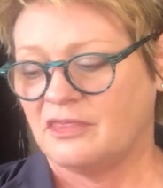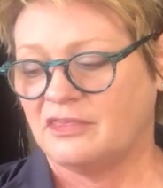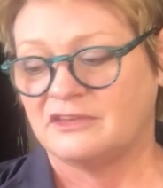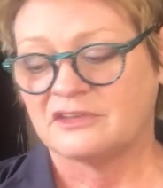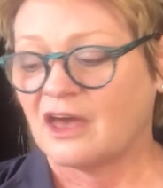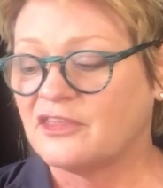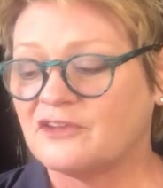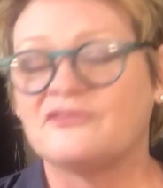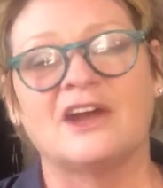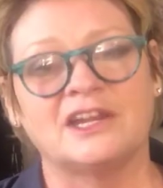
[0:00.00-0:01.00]
These
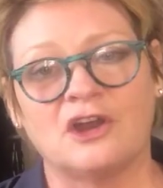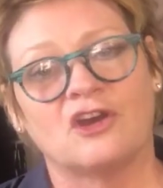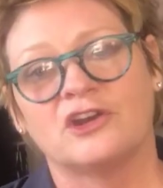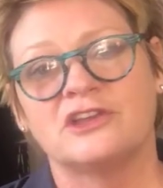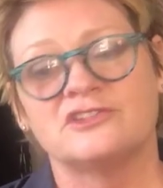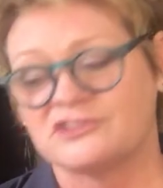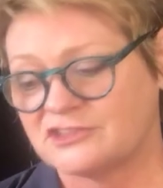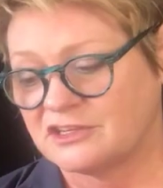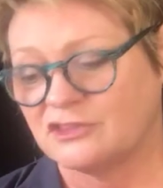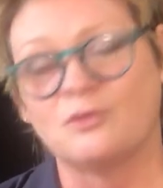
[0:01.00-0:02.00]
other fine
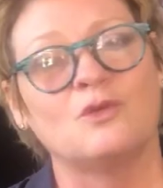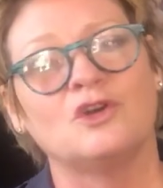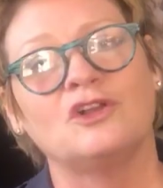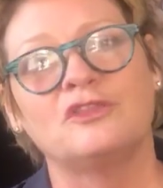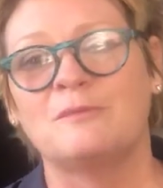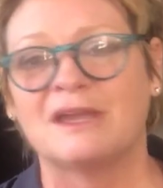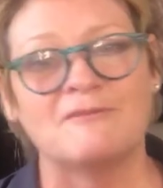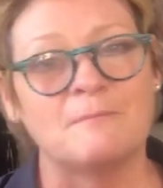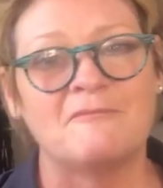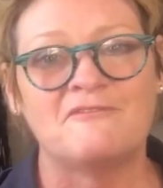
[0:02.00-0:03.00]
artists in the world that
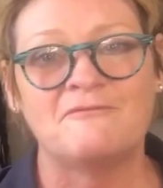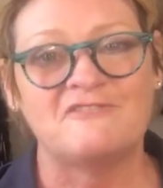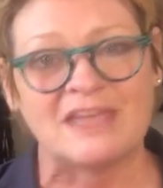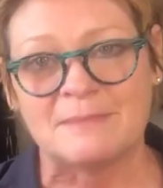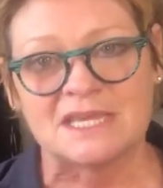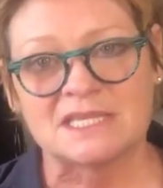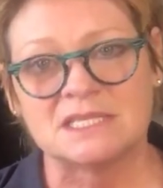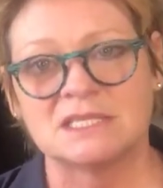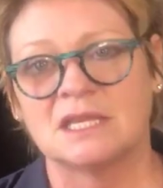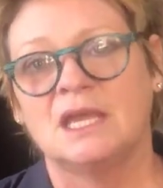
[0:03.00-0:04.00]
become famous
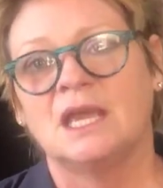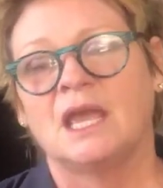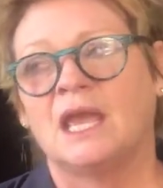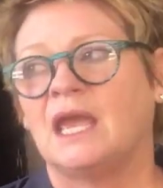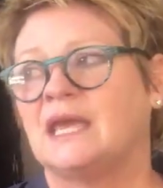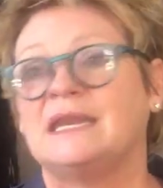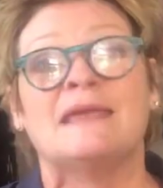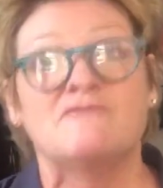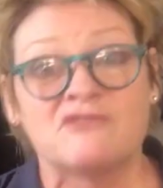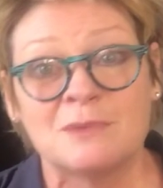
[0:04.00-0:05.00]
and
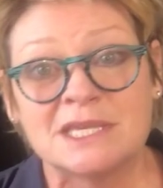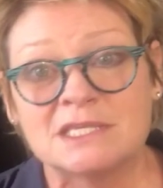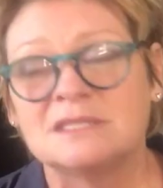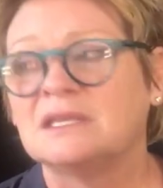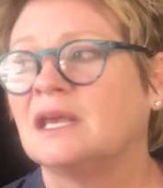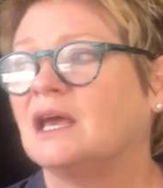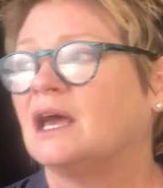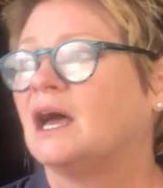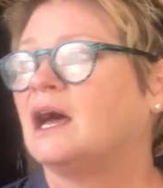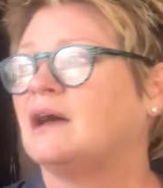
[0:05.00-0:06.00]
infamous
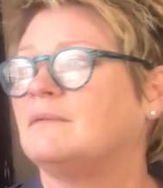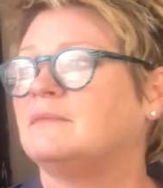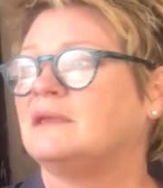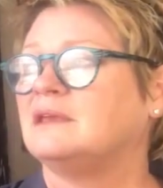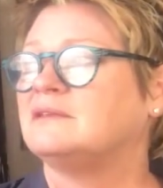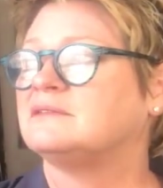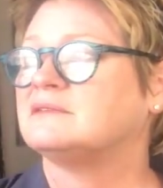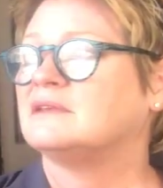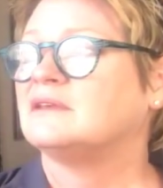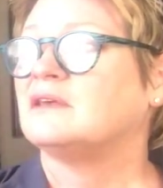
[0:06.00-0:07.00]
um, is
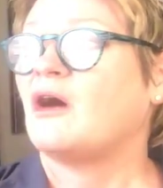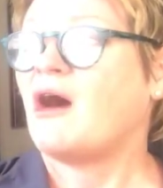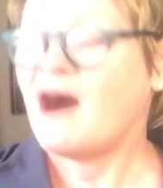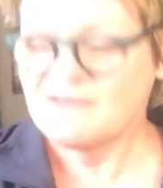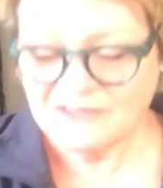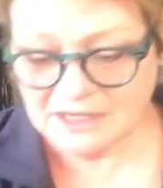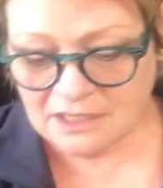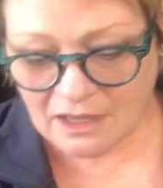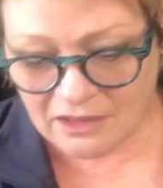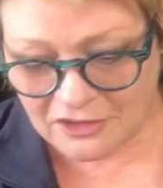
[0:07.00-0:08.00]

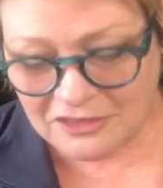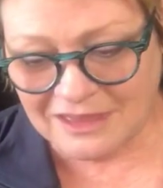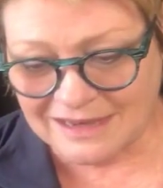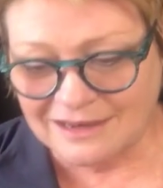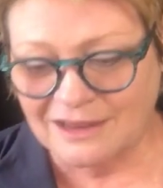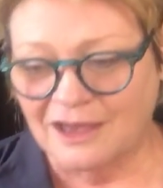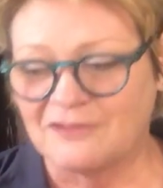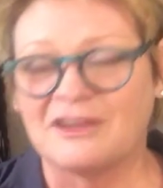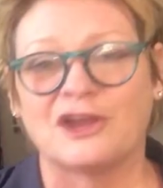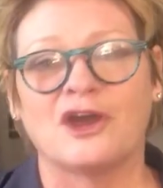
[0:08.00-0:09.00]
often, other than
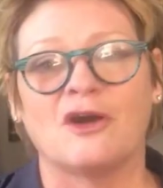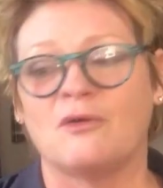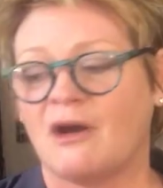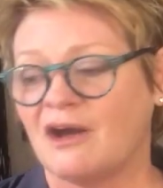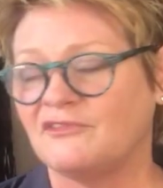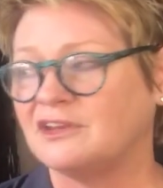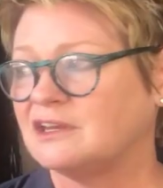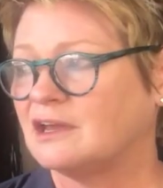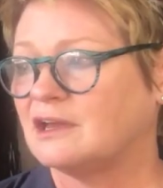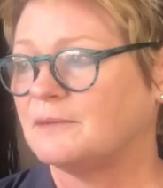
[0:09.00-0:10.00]
uh, Van Gogh, often
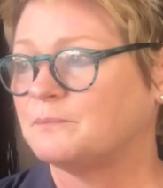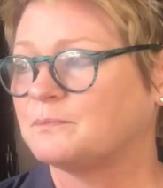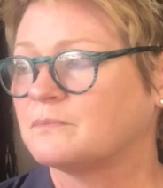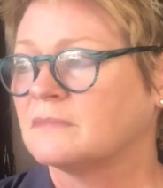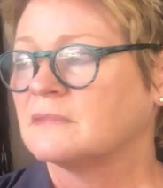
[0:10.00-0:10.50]
um,